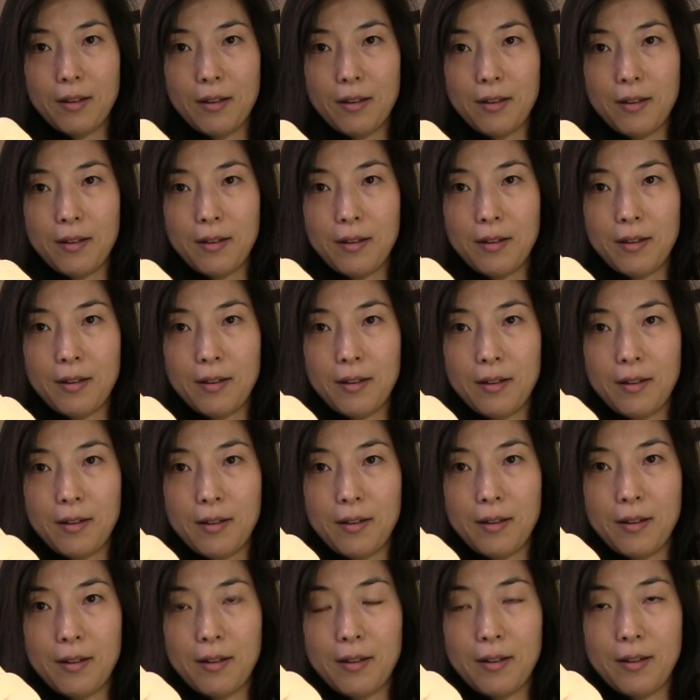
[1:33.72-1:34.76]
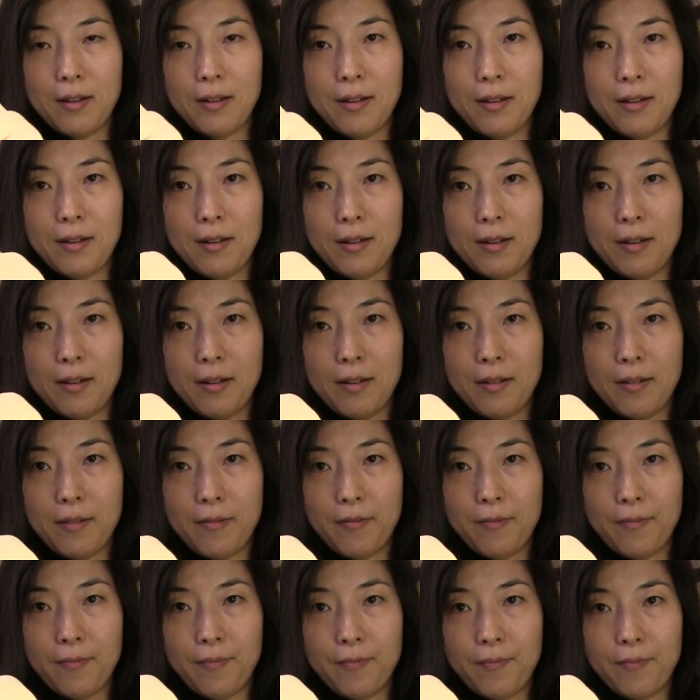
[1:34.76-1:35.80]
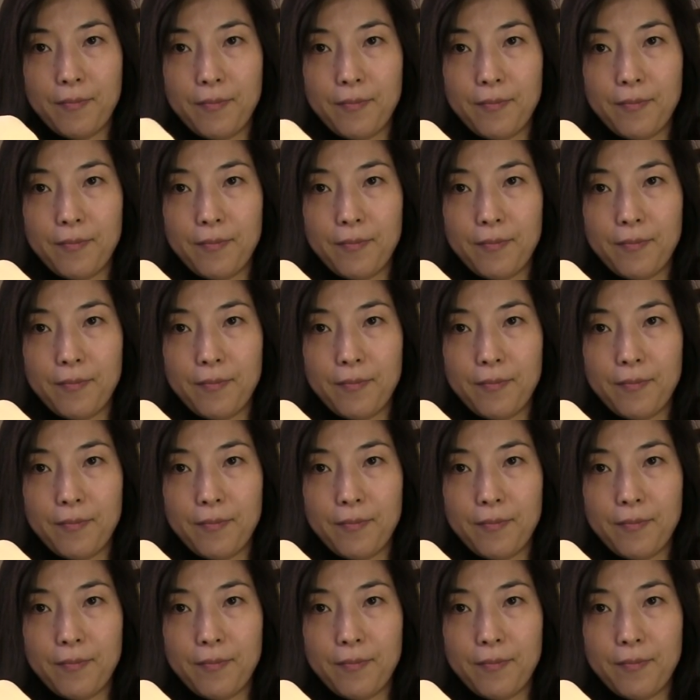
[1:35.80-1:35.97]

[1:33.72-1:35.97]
(no one is talking)